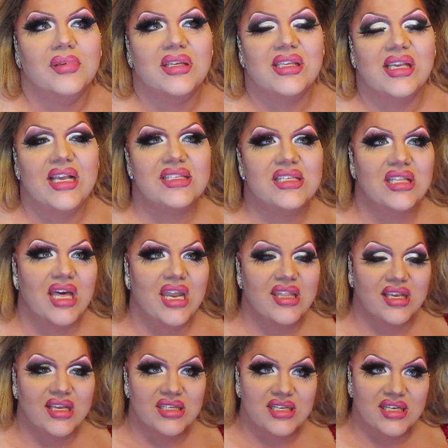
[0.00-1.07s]
I guess a lot of
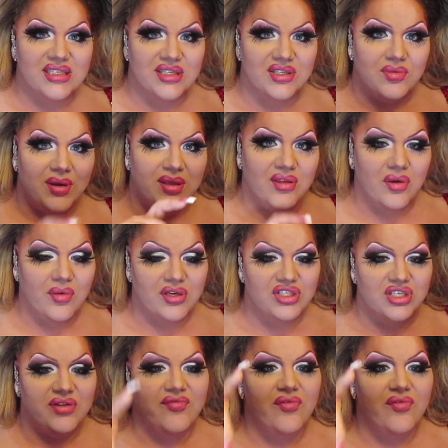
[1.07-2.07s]
the contestants read the question